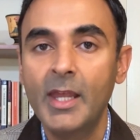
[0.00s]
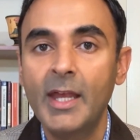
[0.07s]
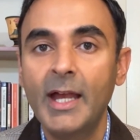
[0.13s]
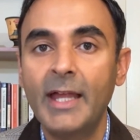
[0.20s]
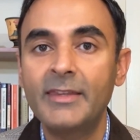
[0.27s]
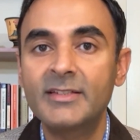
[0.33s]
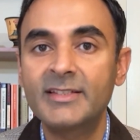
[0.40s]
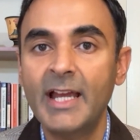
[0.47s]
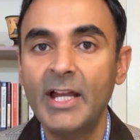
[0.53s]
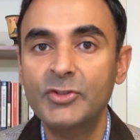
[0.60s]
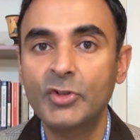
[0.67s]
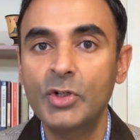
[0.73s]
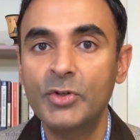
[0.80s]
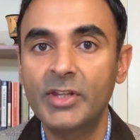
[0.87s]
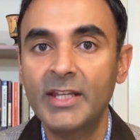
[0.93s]
And the sad
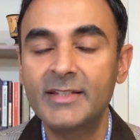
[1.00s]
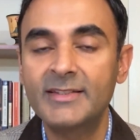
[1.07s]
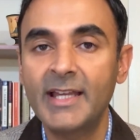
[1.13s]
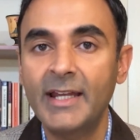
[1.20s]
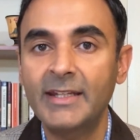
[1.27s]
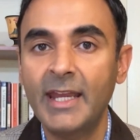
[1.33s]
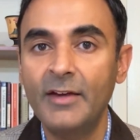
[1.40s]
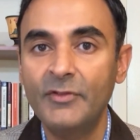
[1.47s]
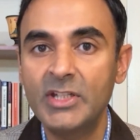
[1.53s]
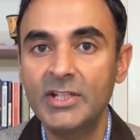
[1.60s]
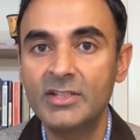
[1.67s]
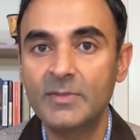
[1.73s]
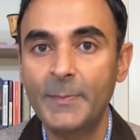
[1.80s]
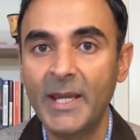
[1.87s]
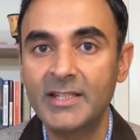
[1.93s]
truth is that
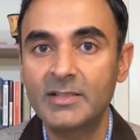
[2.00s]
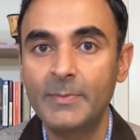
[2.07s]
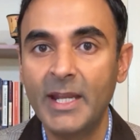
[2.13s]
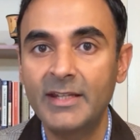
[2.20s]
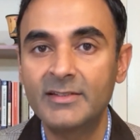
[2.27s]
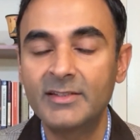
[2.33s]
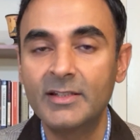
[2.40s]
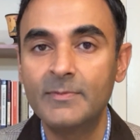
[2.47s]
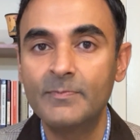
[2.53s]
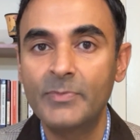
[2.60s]
evidence-based medicine